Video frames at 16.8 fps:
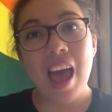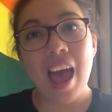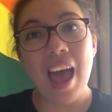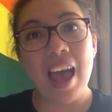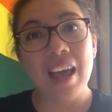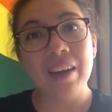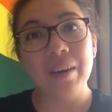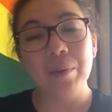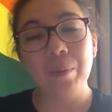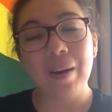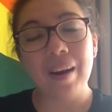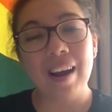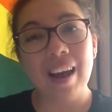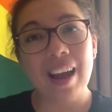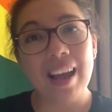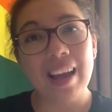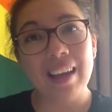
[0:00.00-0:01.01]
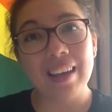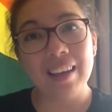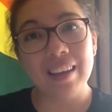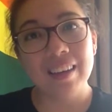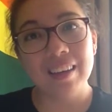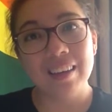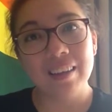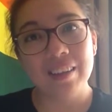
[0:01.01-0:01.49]
and when I
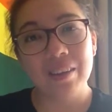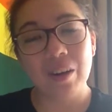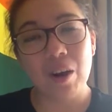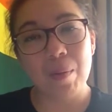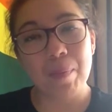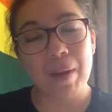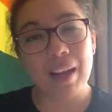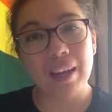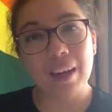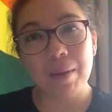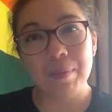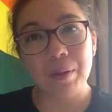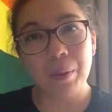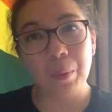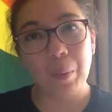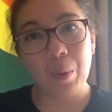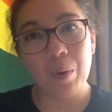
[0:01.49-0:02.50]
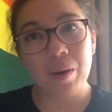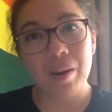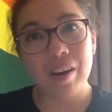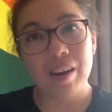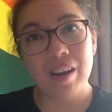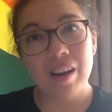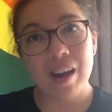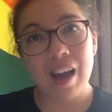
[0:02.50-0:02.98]
got back up to the
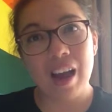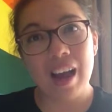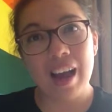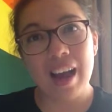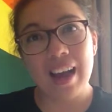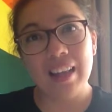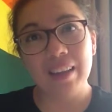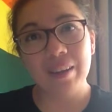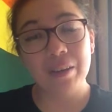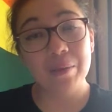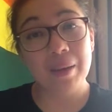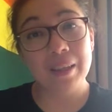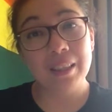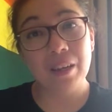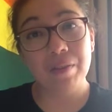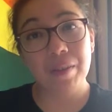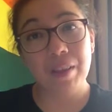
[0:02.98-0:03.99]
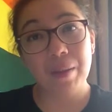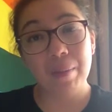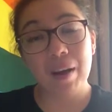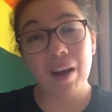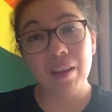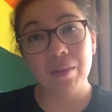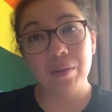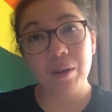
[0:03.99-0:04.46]
ward I locked myself in the
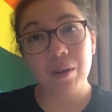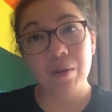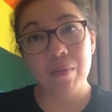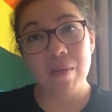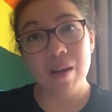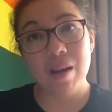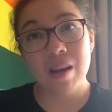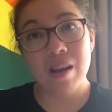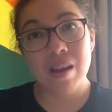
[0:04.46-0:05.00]
bathroom,